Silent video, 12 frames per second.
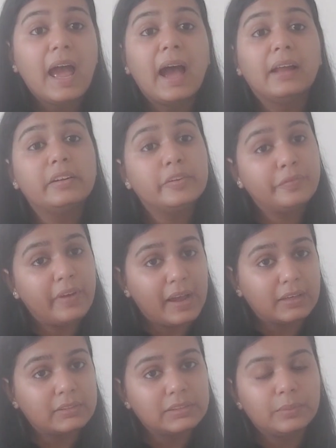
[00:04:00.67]
and in
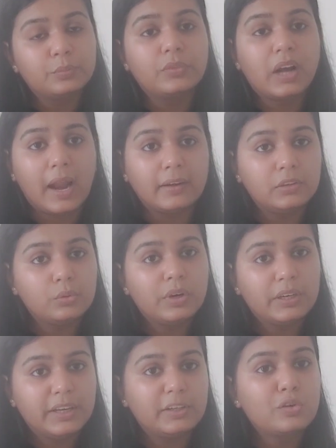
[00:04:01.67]
fact some grant to
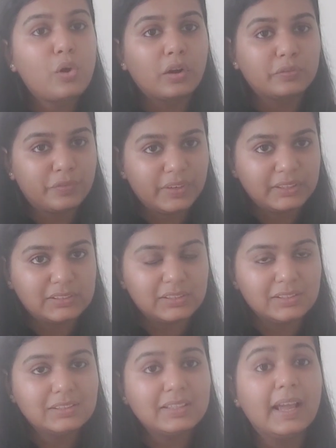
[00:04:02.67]
attend
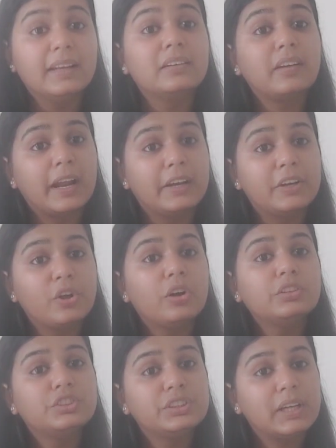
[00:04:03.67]
conferences and write
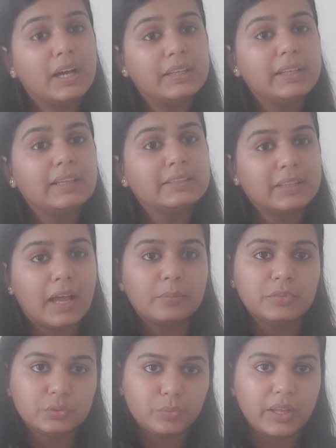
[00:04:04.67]
your GRE
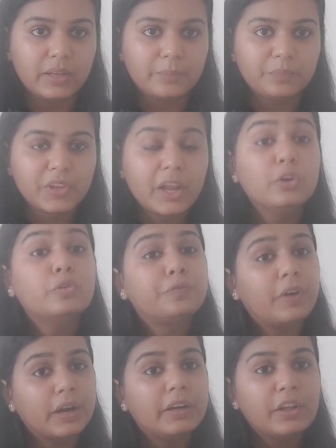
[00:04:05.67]
exam as well, to
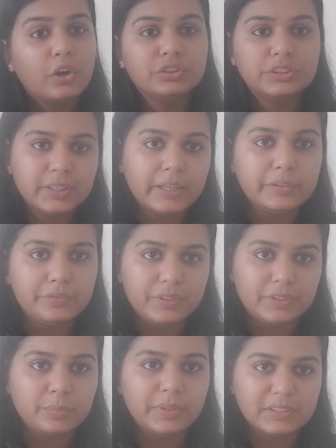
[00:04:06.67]
fund your GRE
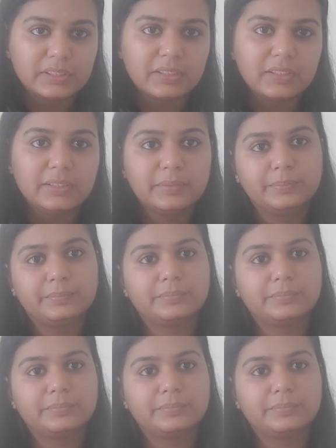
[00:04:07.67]
fees basically.